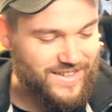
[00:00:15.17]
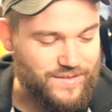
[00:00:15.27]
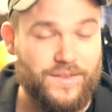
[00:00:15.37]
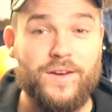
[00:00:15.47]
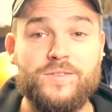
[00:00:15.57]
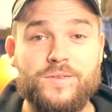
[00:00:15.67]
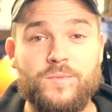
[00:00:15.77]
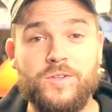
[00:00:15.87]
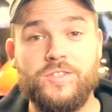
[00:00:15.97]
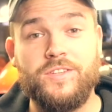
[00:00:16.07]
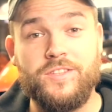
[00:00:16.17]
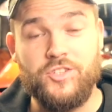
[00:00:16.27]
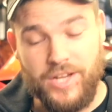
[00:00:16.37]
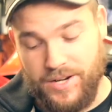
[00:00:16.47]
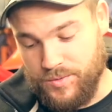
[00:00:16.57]
for those that watch the other
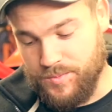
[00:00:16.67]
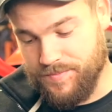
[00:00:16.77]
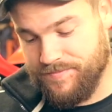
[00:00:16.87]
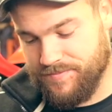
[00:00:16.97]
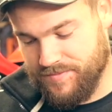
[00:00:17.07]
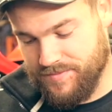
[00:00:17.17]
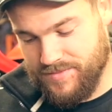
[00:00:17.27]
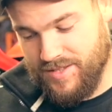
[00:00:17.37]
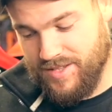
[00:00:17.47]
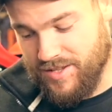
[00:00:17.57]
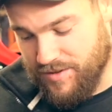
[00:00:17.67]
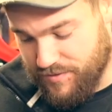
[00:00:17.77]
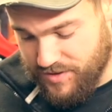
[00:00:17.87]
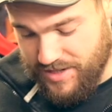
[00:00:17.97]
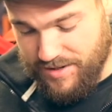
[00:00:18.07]
channel, you'd have
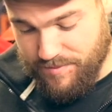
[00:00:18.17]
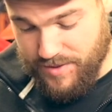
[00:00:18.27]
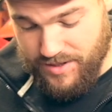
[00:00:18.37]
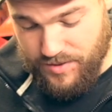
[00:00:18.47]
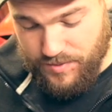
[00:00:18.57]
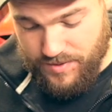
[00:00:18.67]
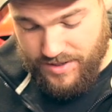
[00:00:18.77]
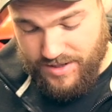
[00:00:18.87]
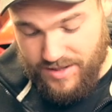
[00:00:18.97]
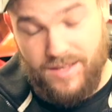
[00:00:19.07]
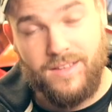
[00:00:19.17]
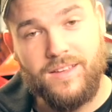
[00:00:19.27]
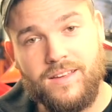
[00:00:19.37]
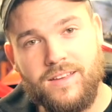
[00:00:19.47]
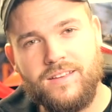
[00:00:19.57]
seen me do the
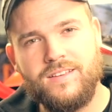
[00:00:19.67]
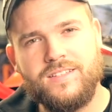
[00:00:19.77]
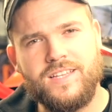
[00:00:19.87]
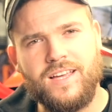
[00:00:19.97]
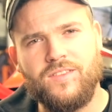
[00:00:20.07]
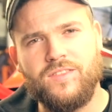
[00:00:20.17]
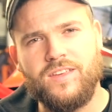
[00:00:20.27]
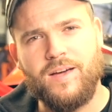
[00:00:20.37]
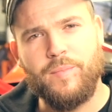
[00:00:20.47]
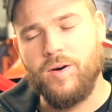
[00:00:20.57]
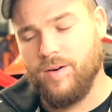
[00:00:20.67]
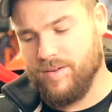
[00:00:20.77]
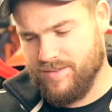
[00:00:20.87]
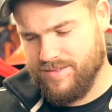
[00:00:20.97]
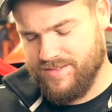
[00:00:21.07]
seat on the Yamaha,
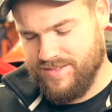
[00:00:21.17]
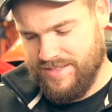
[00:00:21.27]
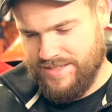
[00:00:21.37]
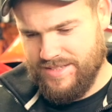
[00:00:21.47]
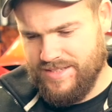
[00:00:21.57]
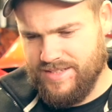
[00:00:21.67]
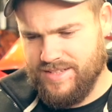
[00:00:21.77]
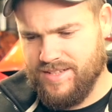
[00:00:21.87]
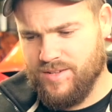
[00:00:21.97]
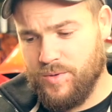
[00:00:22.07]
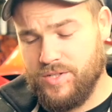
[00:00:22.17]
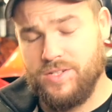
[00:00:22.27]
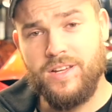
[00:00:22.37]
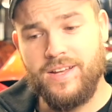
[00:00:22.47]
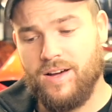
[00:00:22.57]
which
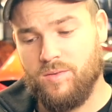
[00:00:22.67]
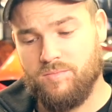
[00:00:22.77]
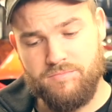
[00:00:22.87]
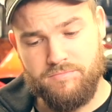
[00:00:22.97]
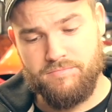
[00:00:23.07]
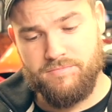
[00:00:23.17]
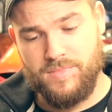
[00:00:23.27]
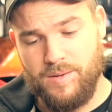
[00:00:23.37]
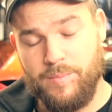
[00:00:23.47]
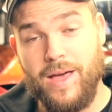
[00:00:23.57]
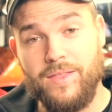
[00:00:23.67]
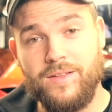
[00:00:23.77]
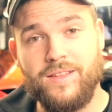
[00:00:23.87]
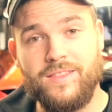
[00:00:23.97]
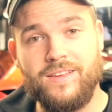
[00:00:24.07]
turned out better
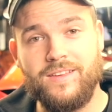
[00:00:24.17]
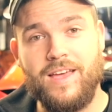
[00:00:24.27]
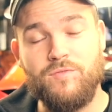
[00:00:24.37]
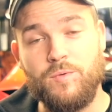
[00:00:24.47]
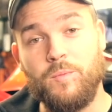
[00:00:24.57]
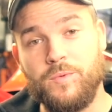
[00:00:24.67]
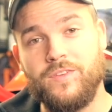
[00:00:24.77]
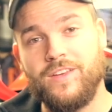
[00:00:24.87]
than I think everyone was